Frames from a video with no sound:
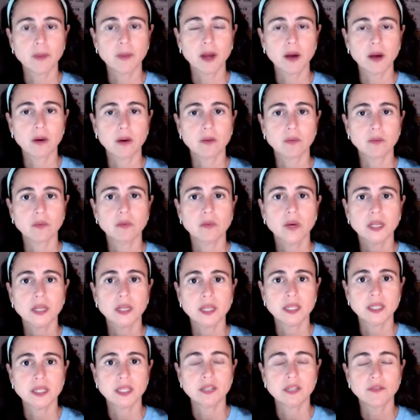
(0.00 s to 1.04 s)
about
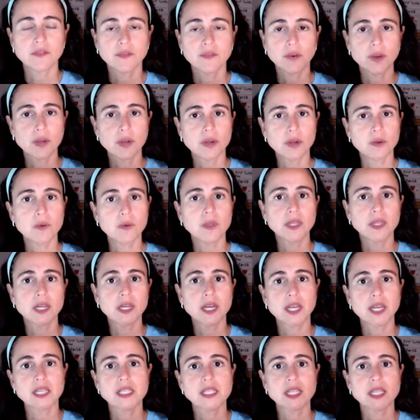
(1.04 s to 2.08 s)
what it did for you, and the
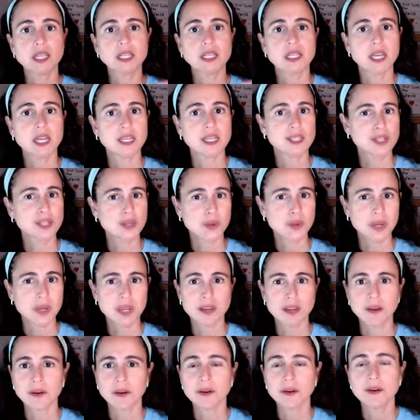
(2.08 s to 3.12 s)
next thing takes you
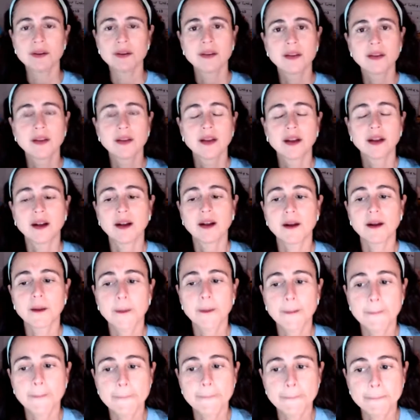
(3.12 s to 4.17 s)
here.
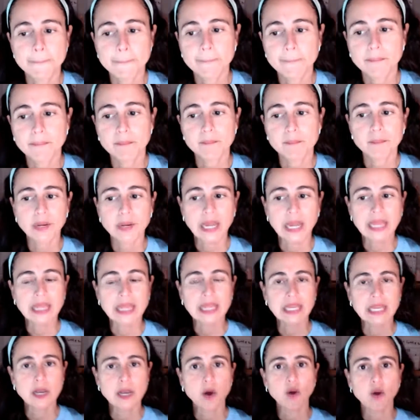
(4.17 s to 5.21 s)
But I
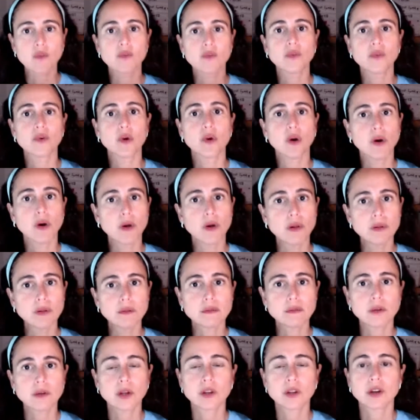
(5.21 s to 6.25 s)
think
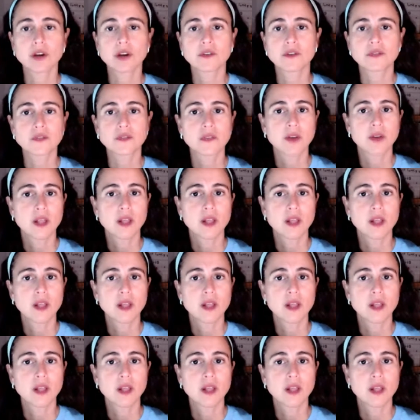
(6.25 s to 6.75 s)
overall a lot of